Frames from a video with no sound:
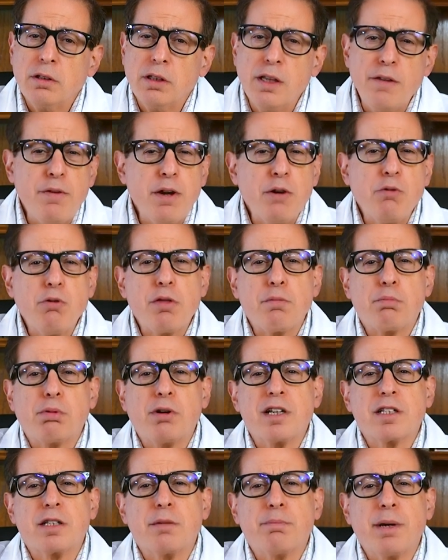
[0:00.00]
Living with
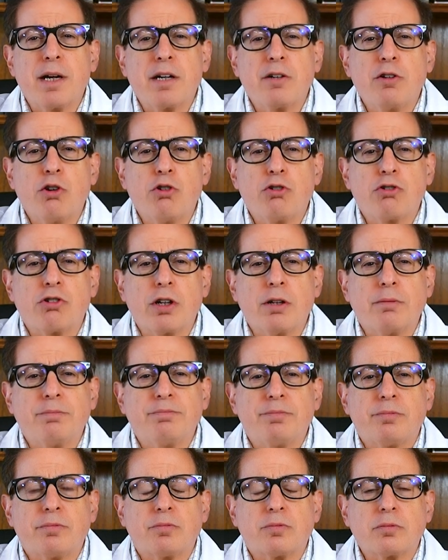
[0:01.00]
prosopagnosia,
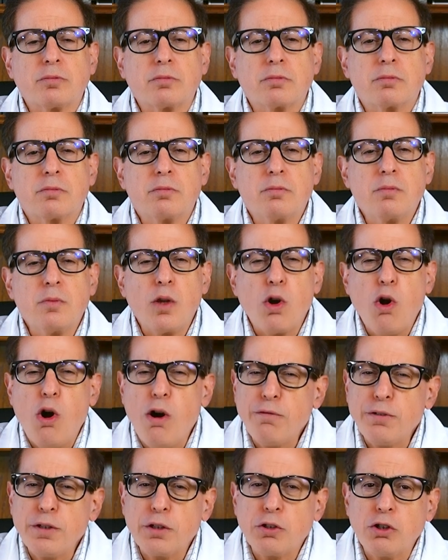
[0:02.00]

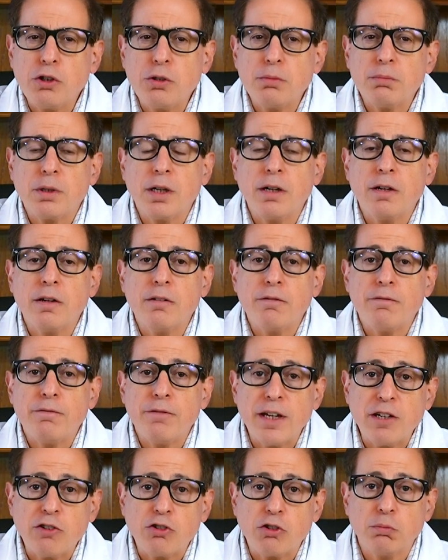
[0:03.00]
often termed
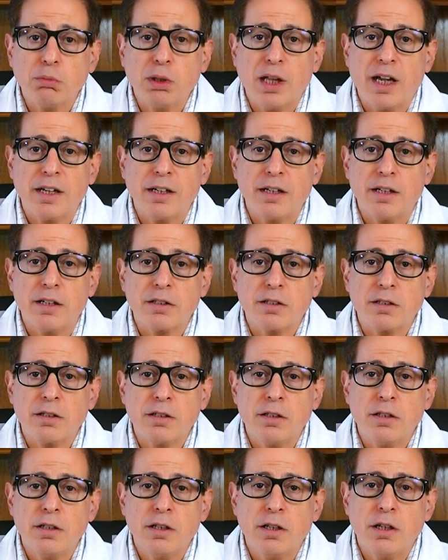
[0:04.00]
facial blindness,
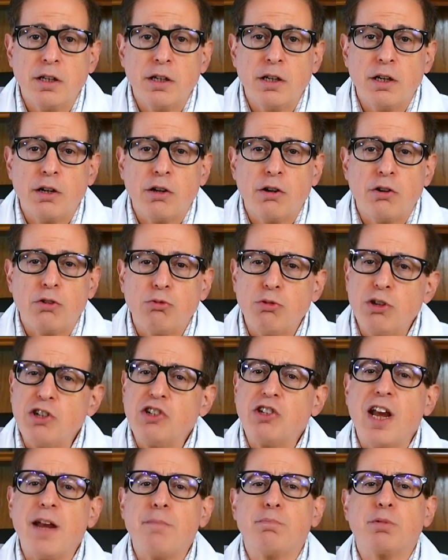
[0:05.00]

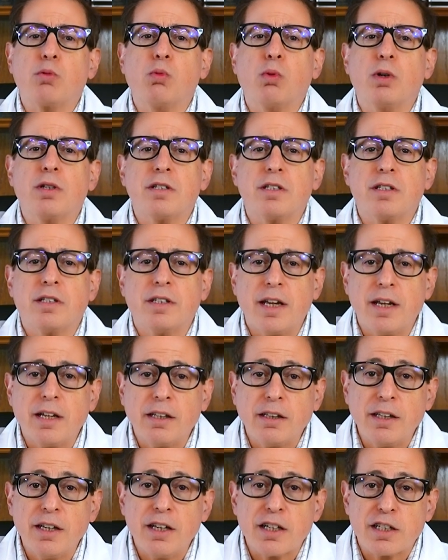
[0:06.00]
reshapes one's
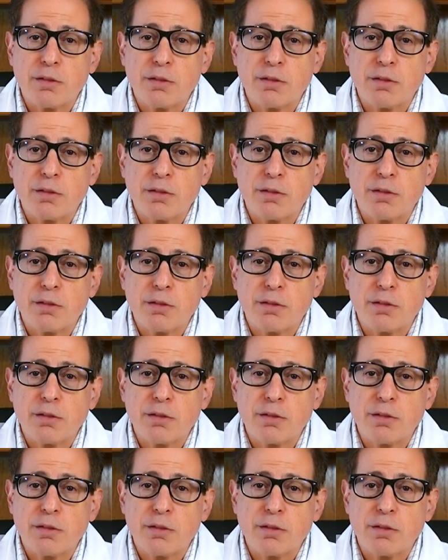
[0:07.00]
daily